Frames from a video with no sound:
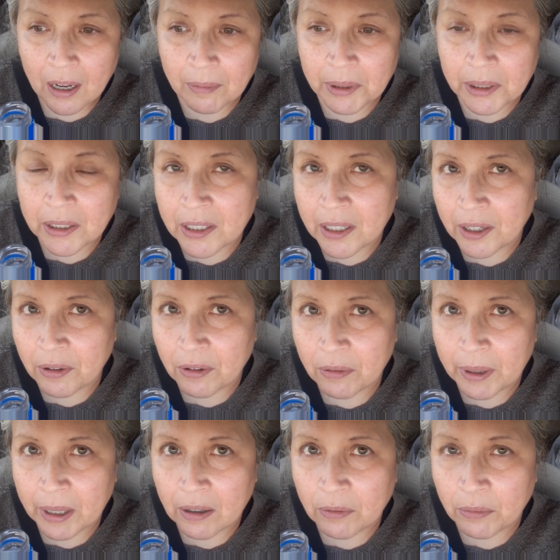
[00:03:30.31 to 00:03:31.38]
I'm going to take
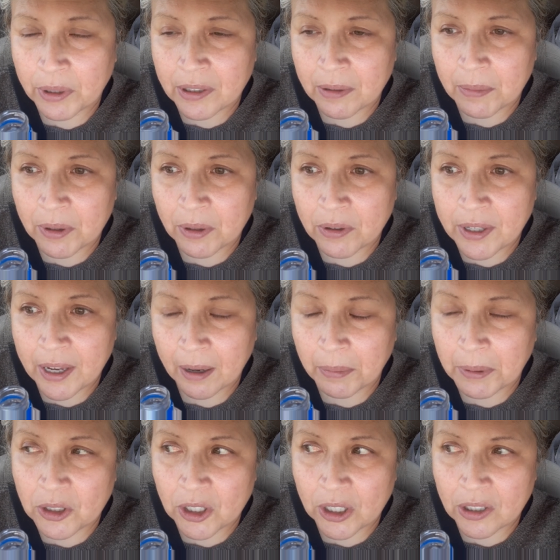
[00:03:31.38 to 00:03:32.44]
you around with some of those
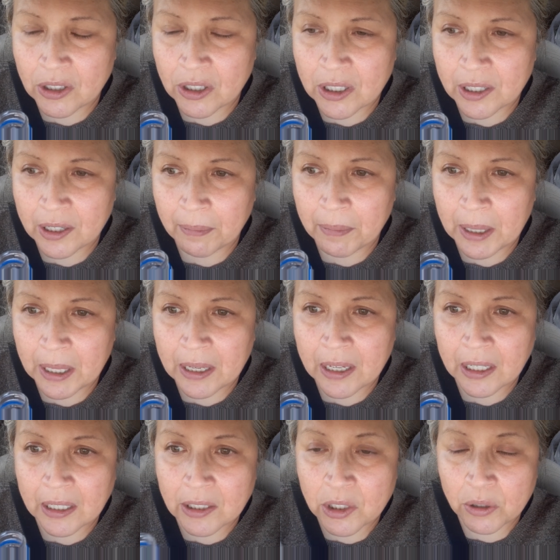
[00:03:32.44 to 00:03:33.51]
habit changes that I'm
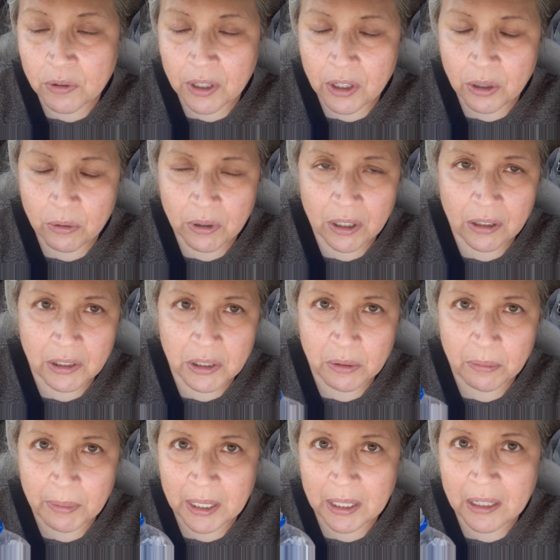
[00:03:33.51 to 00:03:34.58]
making, so that you can
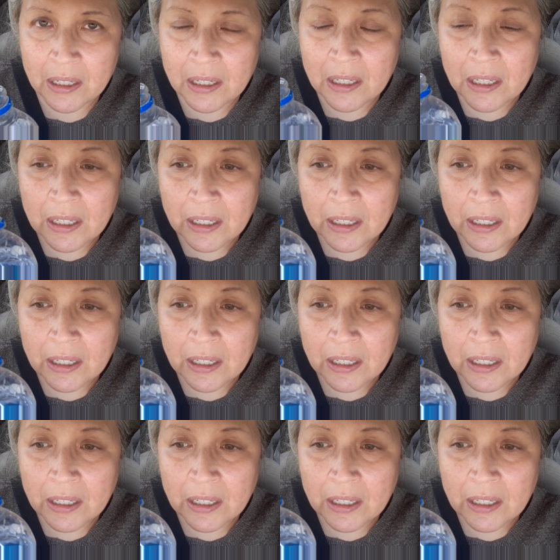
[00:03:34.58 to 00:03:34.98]
also be